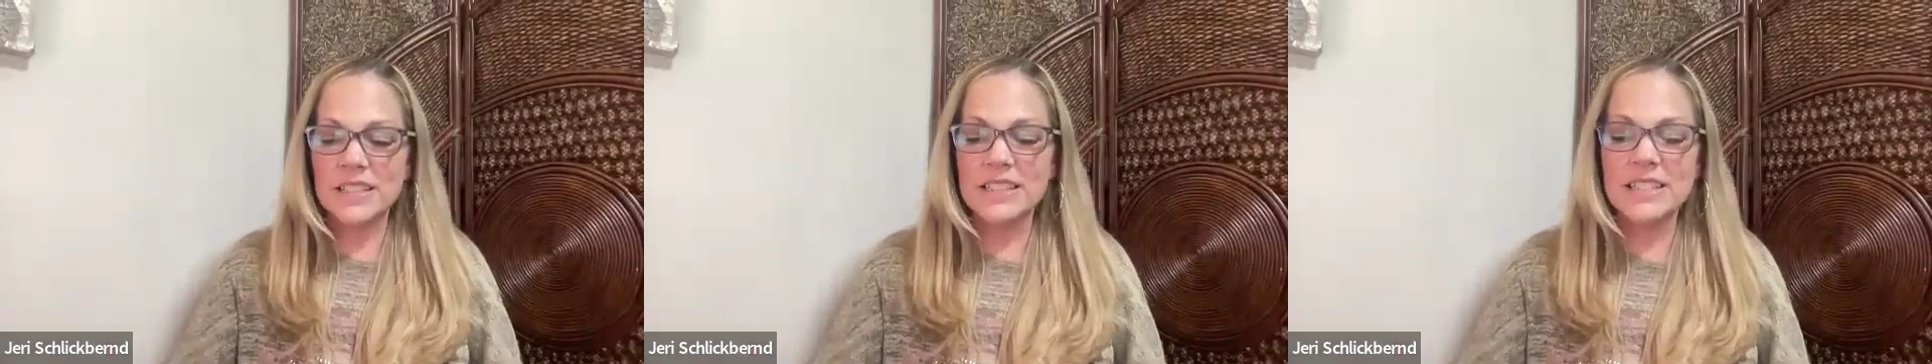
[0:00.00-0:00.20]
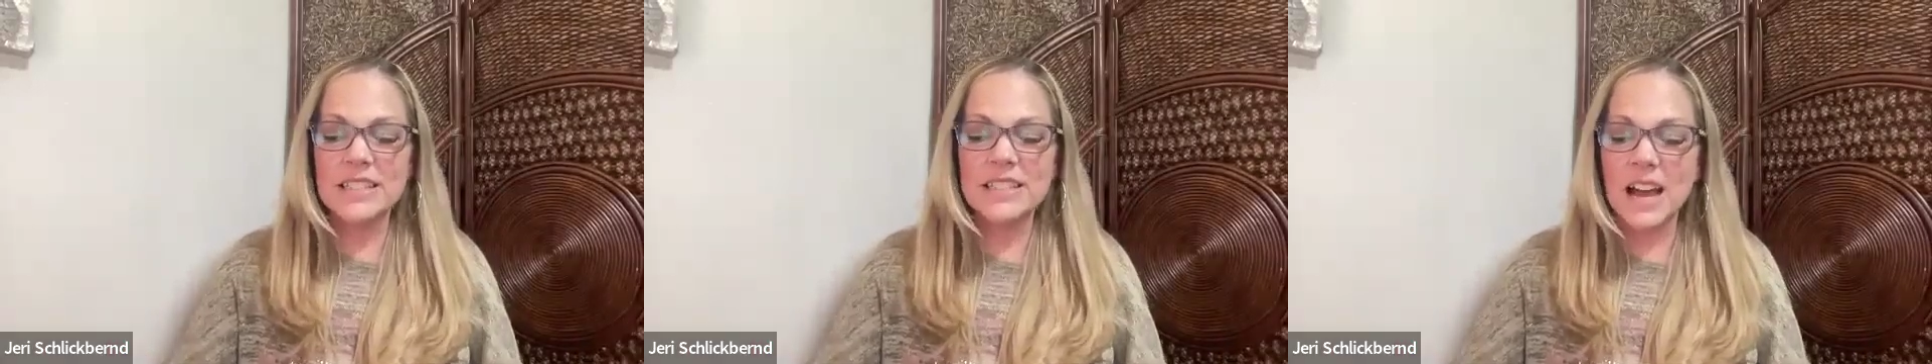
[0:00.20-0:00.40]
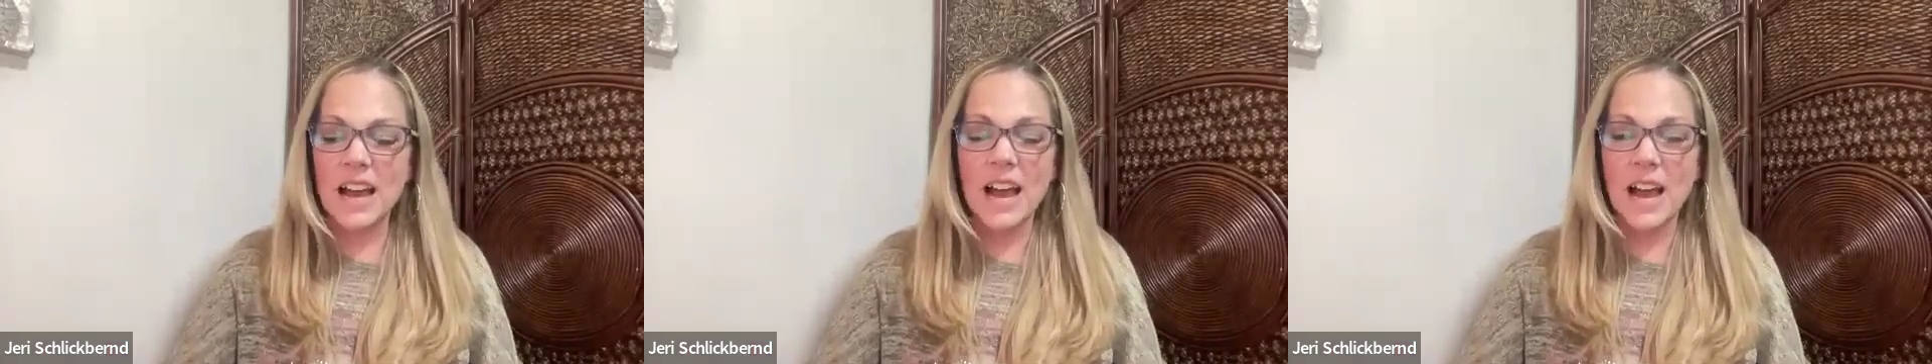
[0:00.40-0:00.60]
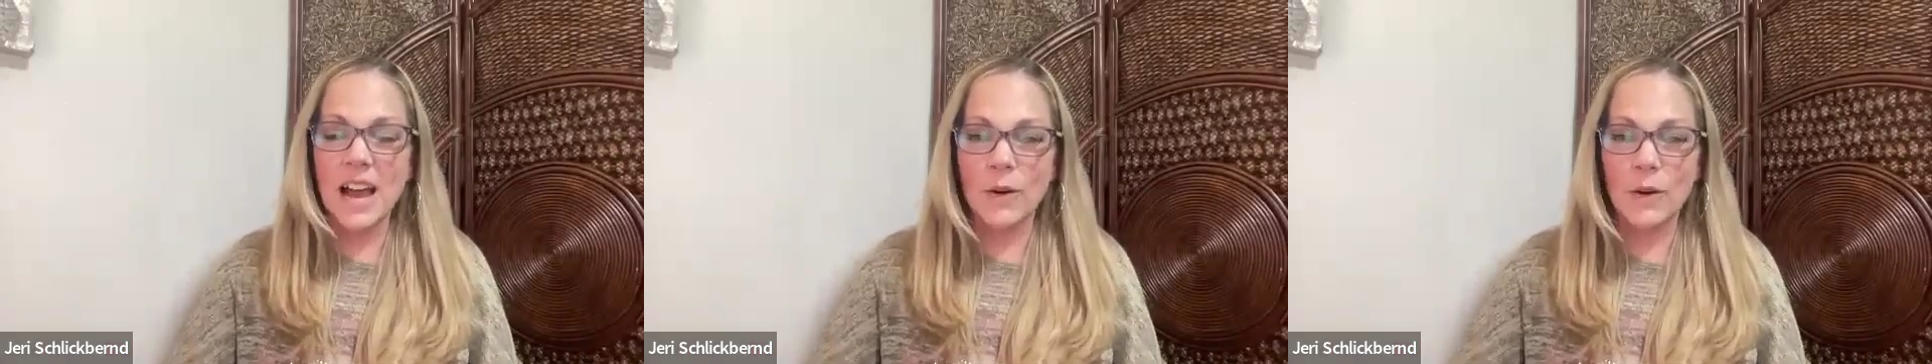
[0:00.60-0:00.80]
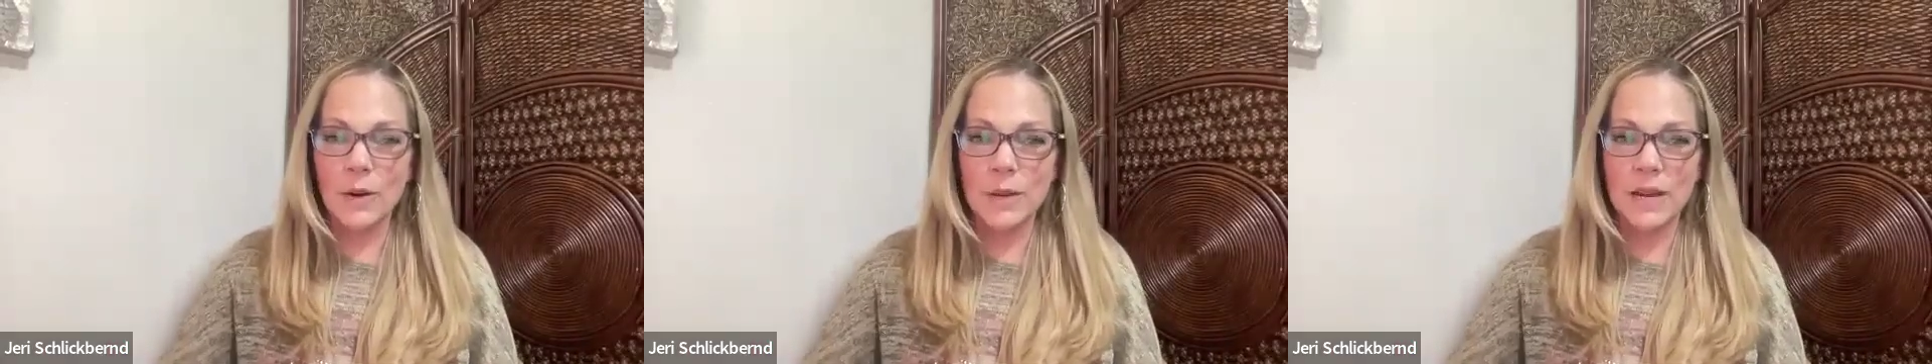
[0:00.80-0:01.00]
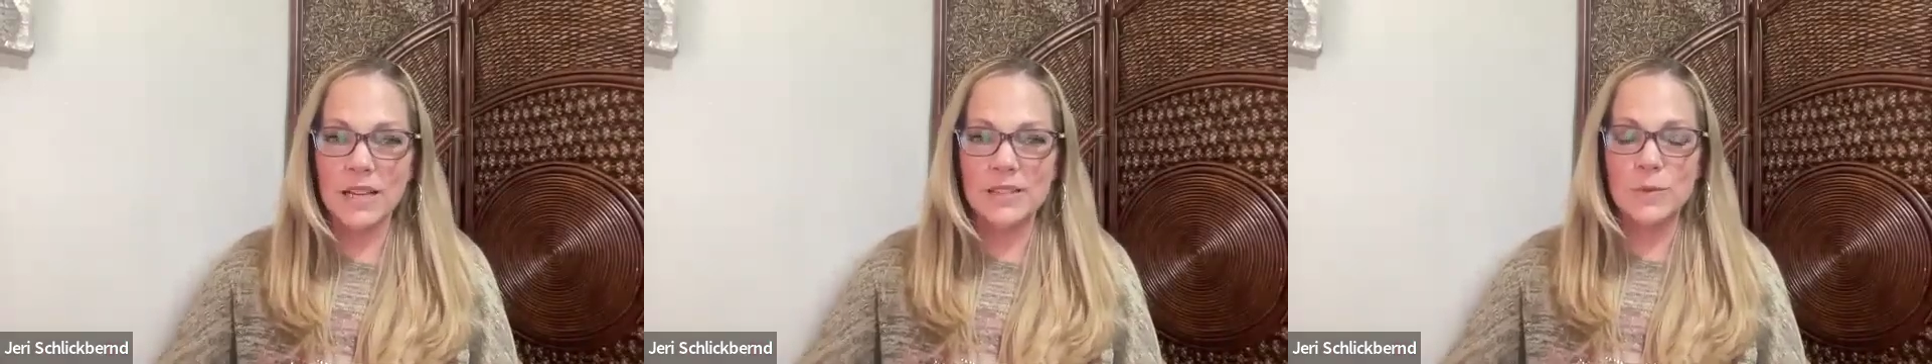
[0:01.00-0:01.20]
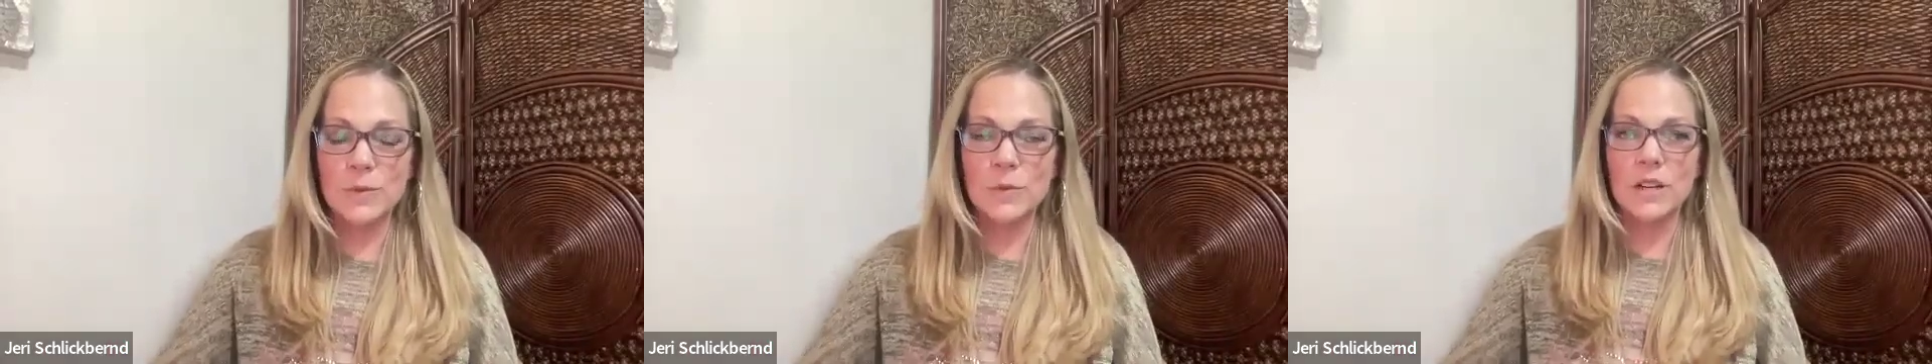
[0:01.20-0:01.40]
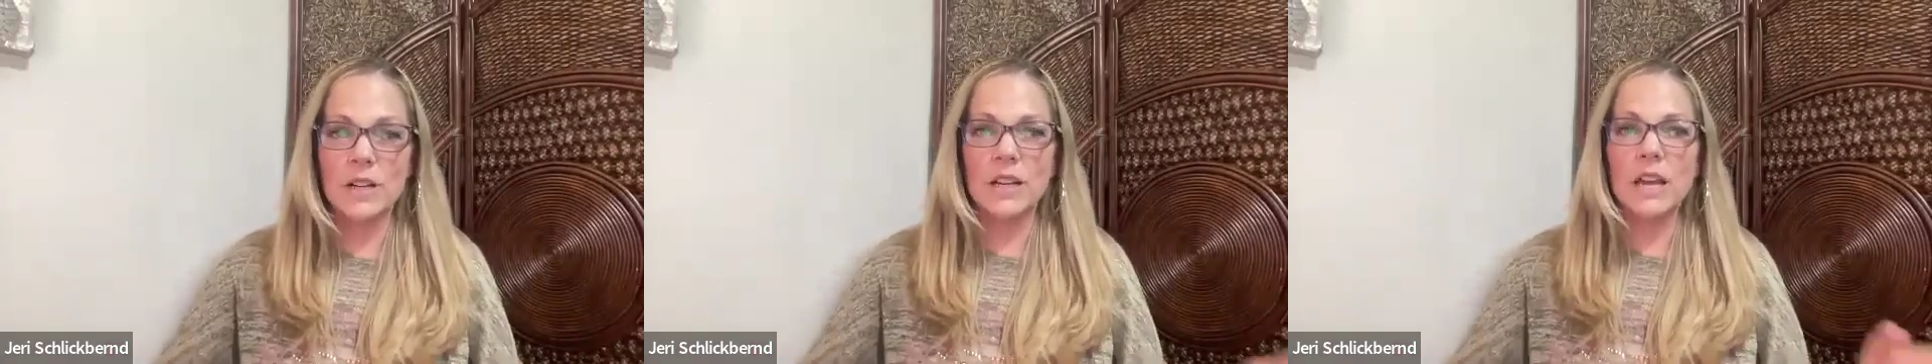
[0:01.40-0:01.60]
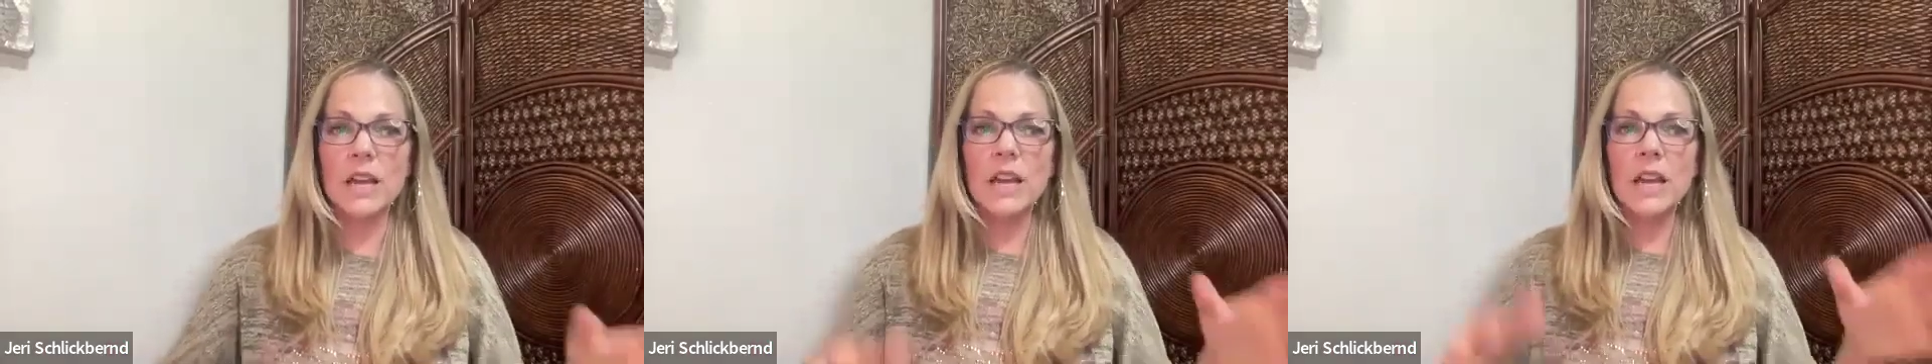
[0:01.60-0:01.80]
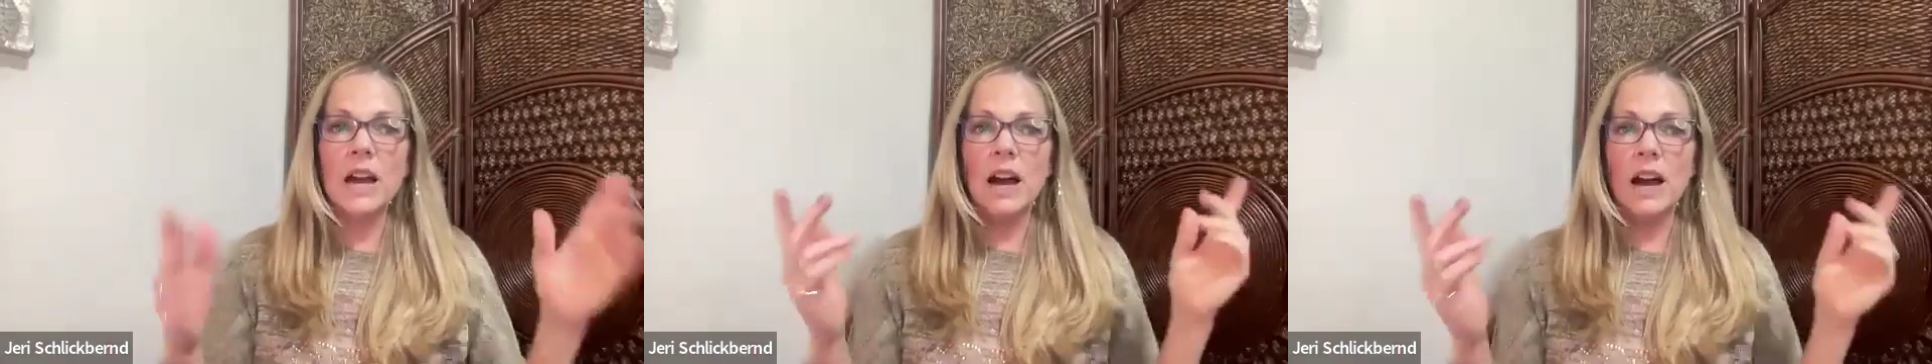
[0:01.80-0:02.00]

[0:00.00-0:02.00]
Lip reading: That's not how our minds work.